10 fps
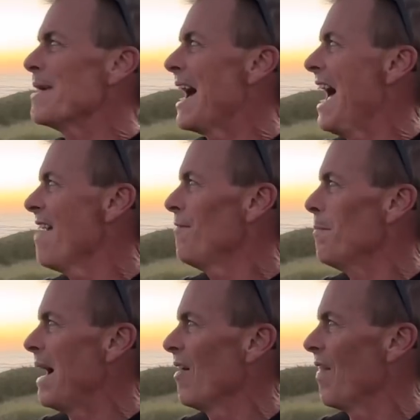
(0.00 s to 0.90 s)
a half a
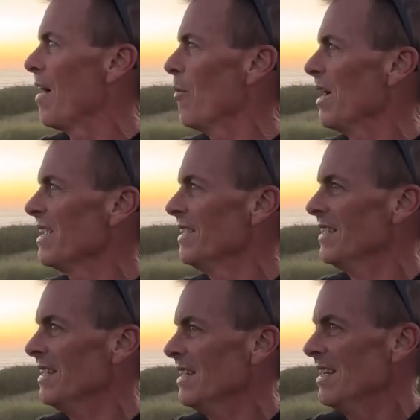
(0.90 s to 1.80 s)
mile that way
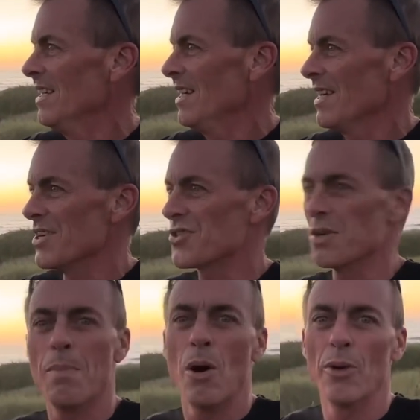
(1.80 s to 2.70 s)
is
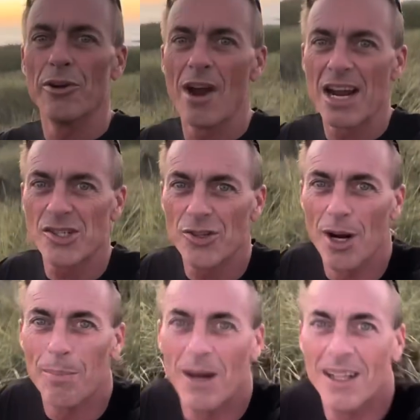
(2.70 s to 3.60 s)
Samoa drag strip.
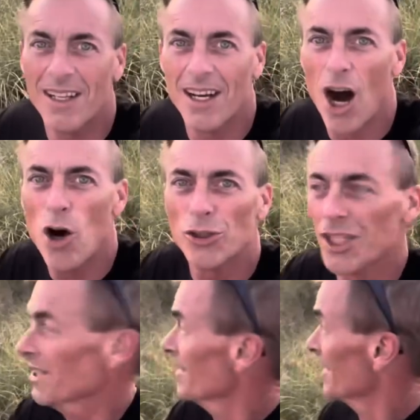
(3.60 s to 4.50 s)

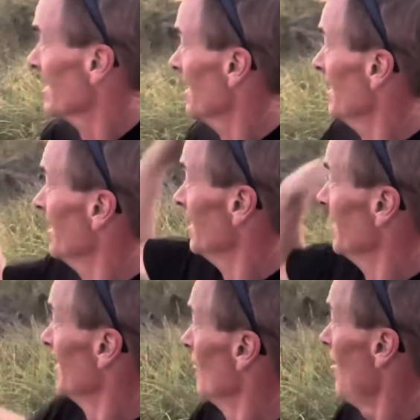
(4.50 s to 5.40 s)
Ocean,
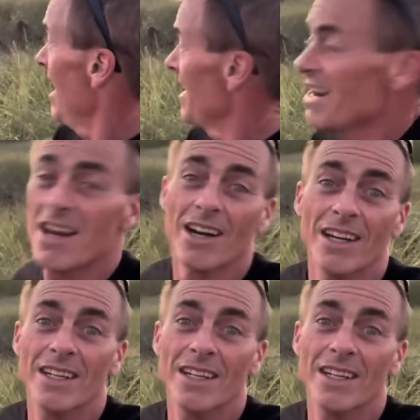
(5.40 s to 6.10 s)
right here.